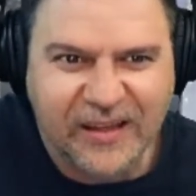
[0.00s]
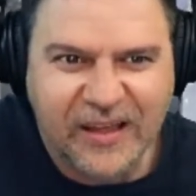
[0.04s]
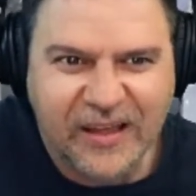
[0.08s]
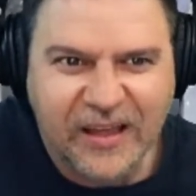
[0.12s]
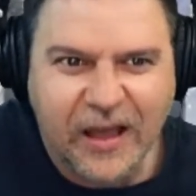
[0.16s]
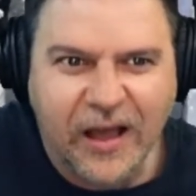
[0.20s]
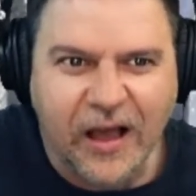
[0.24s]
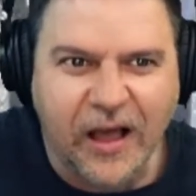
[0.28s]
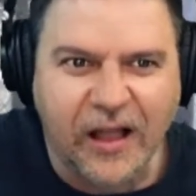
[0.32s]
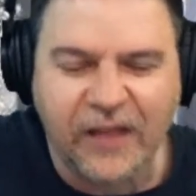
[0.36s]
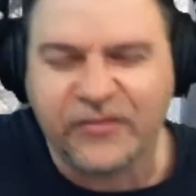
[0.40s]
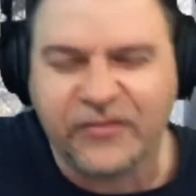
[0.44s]

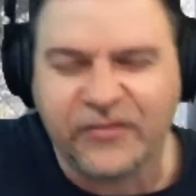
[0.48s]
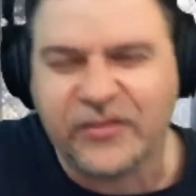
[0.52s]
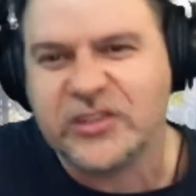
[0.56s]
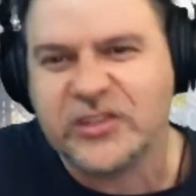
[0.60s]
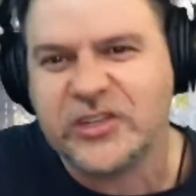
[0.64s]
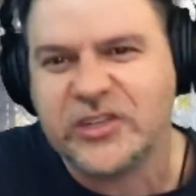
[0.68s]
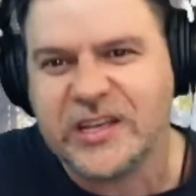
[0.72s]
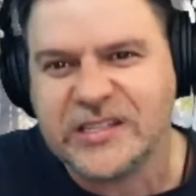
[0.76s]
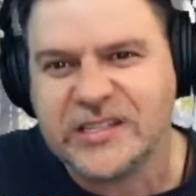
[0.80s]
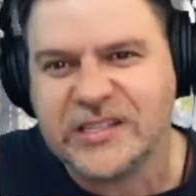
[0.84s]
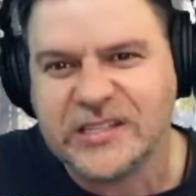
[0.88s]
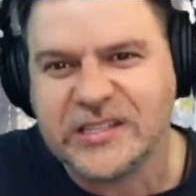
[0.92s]
I'll have to
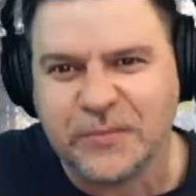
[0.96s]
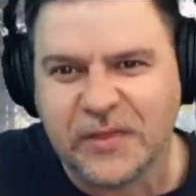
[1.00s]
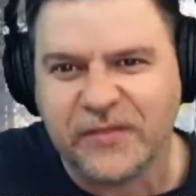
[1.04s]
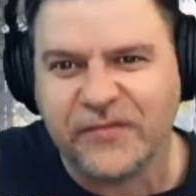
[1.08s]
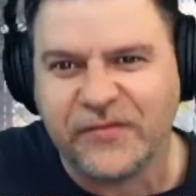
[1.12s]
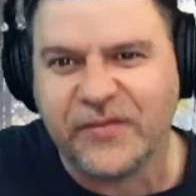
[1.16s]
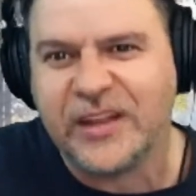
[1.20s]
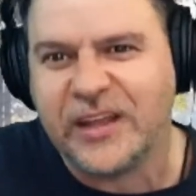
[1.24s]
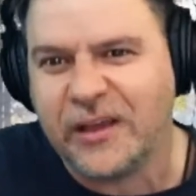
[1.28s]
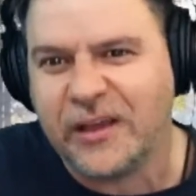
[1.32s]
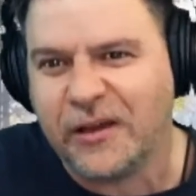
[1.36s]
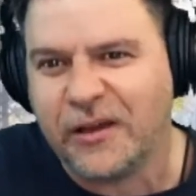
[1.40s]
share some of the
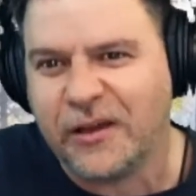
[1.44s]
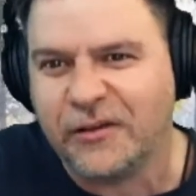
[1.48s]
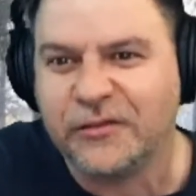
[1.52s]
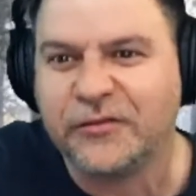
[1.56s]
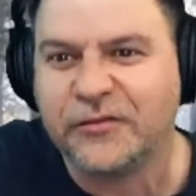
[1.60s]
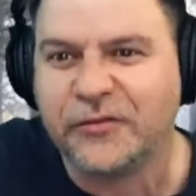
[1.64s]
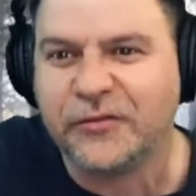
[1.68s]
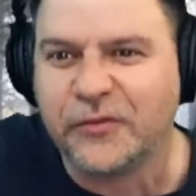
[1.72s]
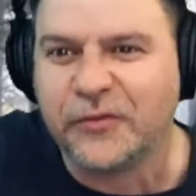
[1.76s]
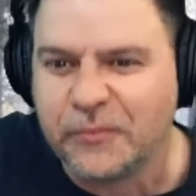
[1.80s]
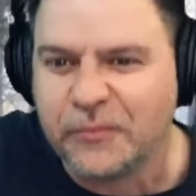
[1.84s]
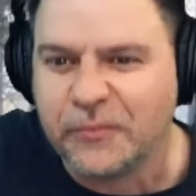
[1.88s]
videos
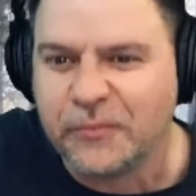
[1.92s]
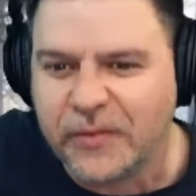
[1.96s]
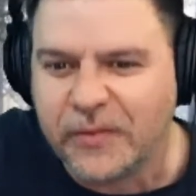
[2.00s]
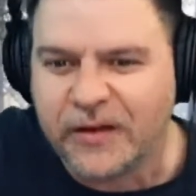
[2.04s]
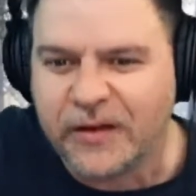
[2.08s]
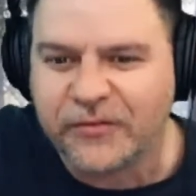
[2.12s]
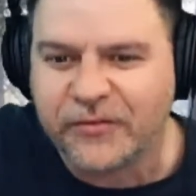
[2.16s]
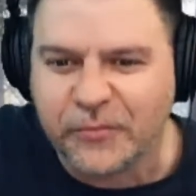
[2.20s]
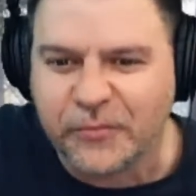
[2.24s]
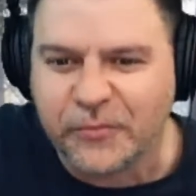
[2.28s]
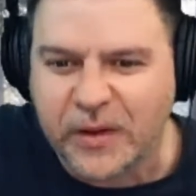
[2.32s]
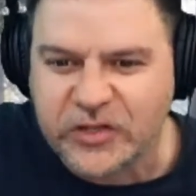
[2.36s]
from
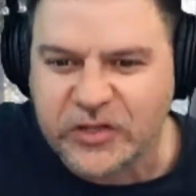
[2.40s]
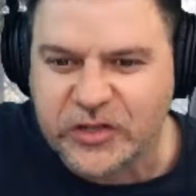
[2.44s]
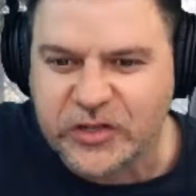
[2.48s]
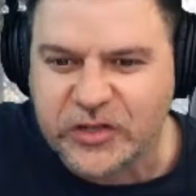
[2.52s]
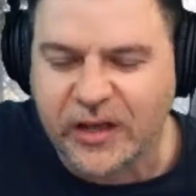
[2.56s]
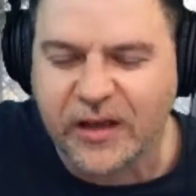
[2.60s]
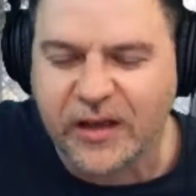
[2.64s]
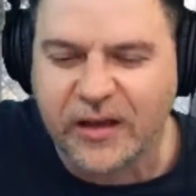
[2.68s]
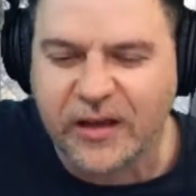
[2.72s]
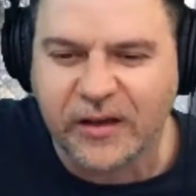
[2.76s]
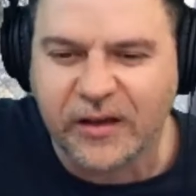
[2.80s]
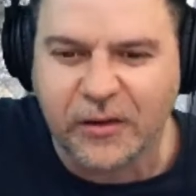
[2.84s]
my
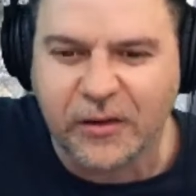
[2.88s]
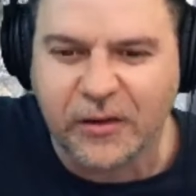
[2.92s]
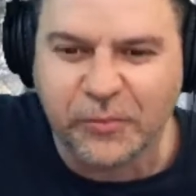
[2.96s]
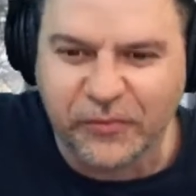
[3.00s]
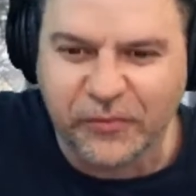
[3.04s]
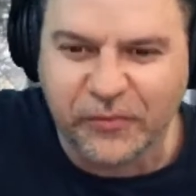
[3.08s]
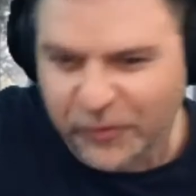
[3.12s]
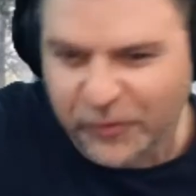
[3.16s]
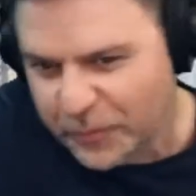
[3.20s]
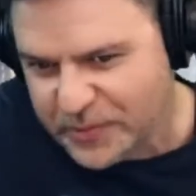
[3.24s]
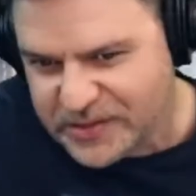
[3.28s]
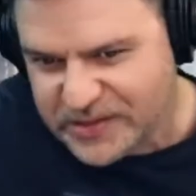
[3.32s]
Chicago
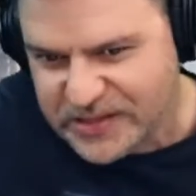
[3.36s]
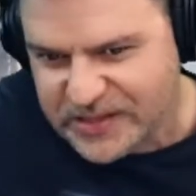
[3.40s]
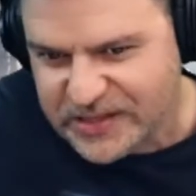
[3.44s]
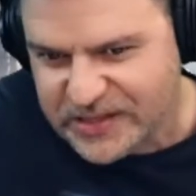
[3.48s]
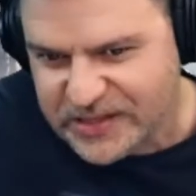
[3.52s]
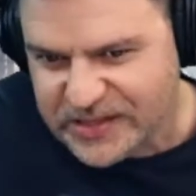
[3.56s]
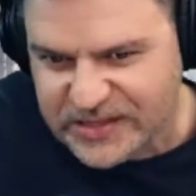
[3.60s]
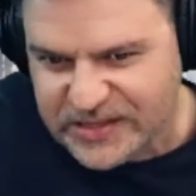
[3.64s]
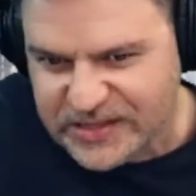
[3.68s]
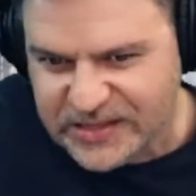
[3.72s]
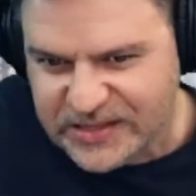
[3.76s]
performances.